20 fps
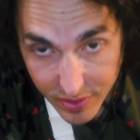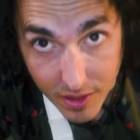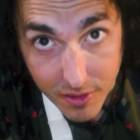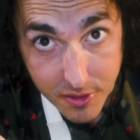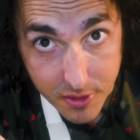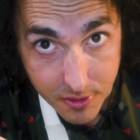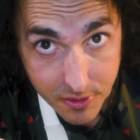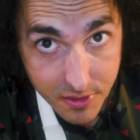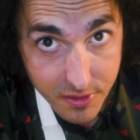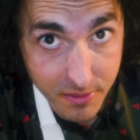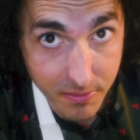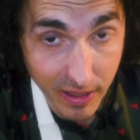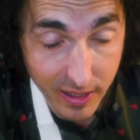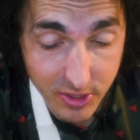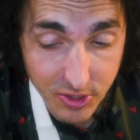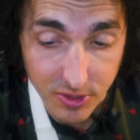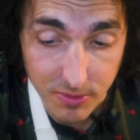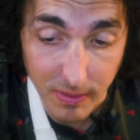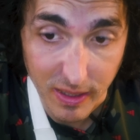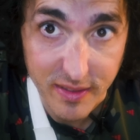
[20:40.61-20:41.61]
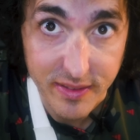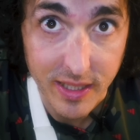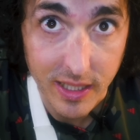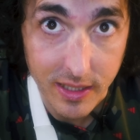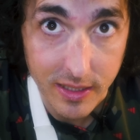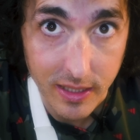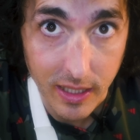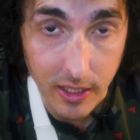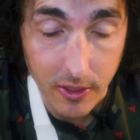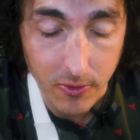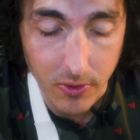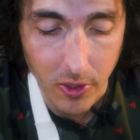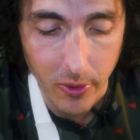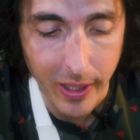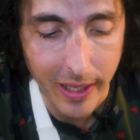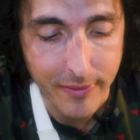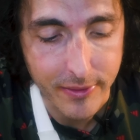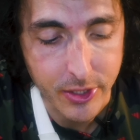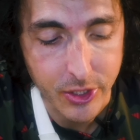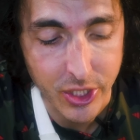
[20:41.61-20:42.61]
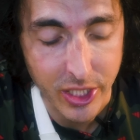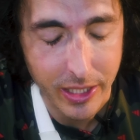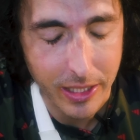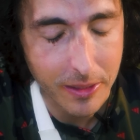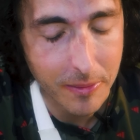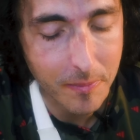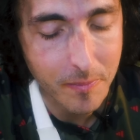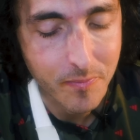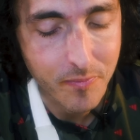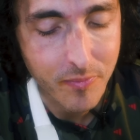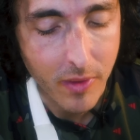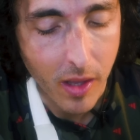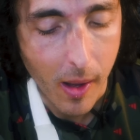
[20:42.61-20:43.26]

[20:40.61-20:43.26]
So this is actually my second day in a row having chicken.